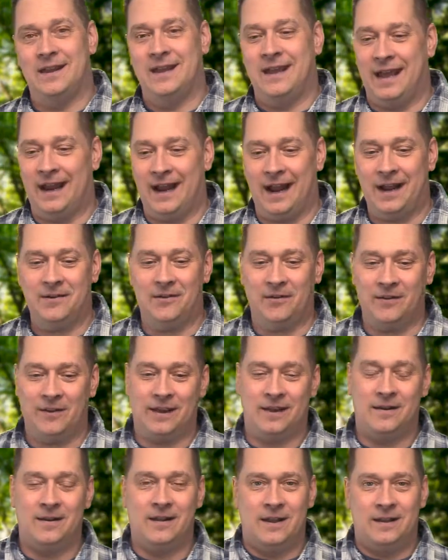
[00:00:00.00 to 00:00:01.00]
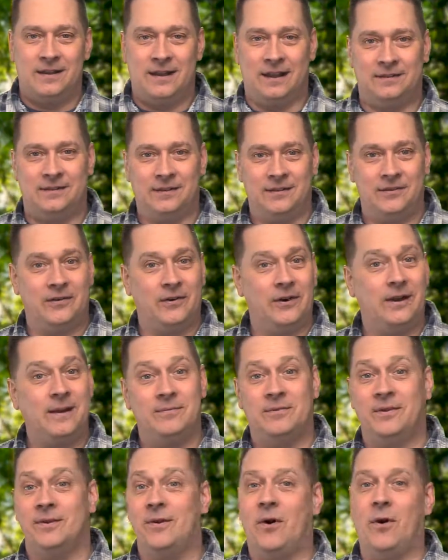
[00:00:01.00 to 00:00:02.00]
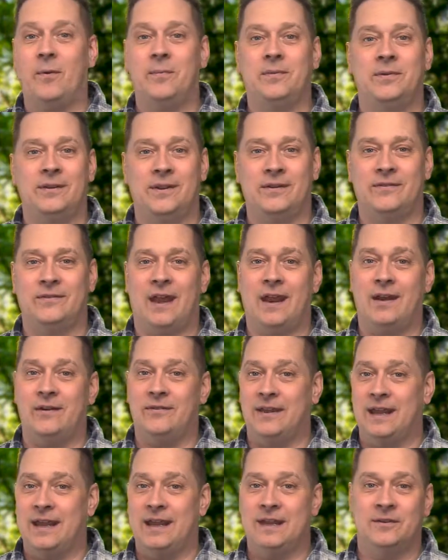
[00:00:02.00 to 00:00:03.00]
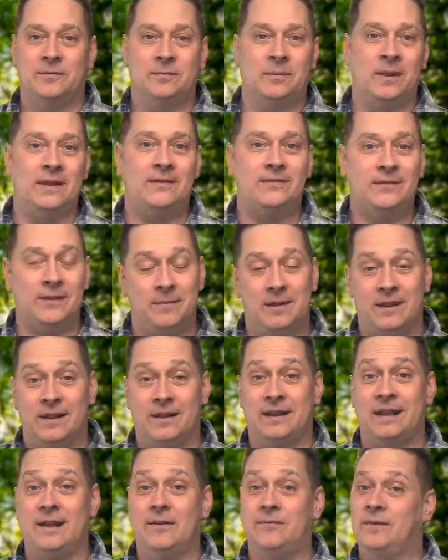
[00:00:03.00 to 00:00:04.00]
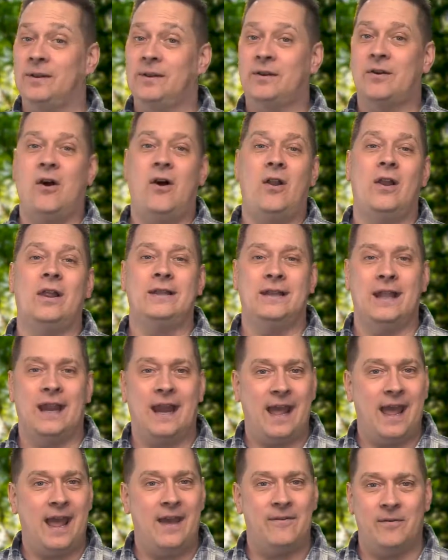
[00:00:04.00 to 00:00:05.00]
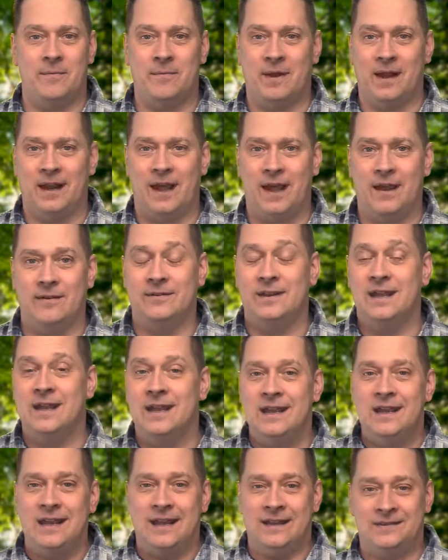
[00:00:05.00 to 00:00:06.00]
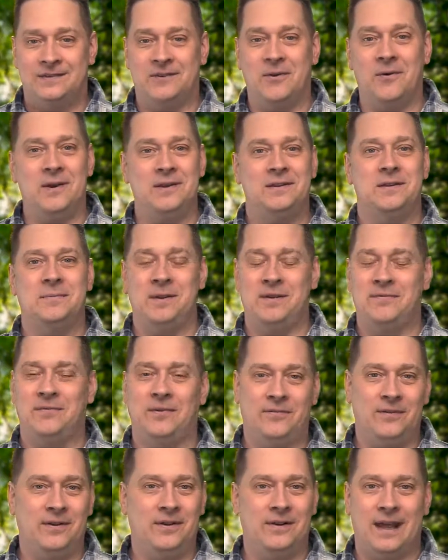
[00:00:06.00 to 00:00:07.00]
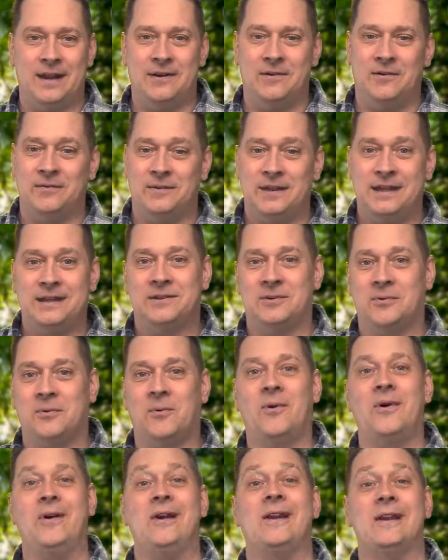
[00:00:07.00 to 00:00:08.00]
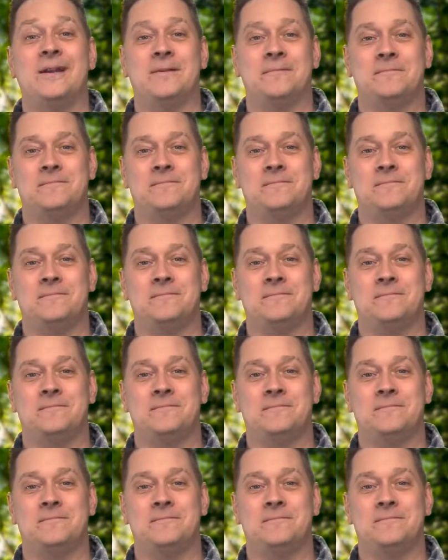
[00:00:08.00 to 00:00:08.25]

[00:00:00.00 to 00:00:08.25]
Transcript: And I know that, that the dreams and hopes and desires that He has placed in me, the gift and calling that I have in my life, is going to be fulfilled. I don't need to worry